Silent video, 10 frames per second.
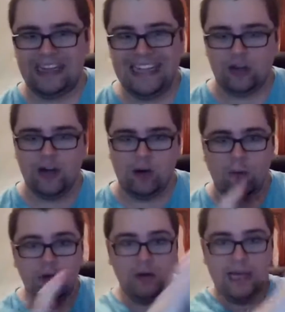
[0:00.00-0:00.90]
literally
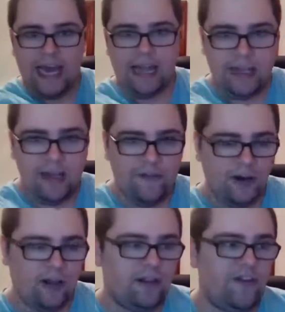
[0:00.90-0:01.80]
communicate
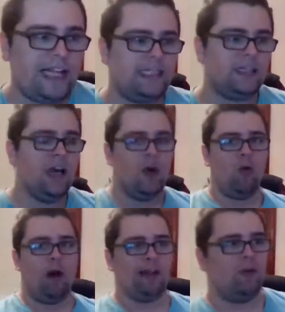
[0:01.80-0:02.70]
even in advance
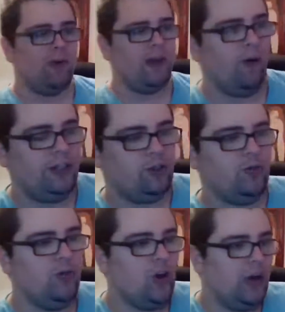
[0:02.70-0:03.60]
what are we going
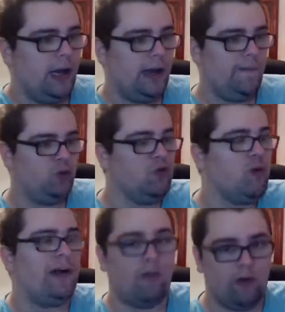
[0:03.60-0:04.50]
to uh, to
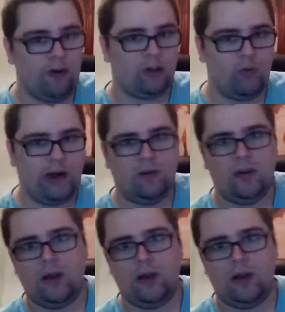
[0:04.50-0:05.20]
run or not run.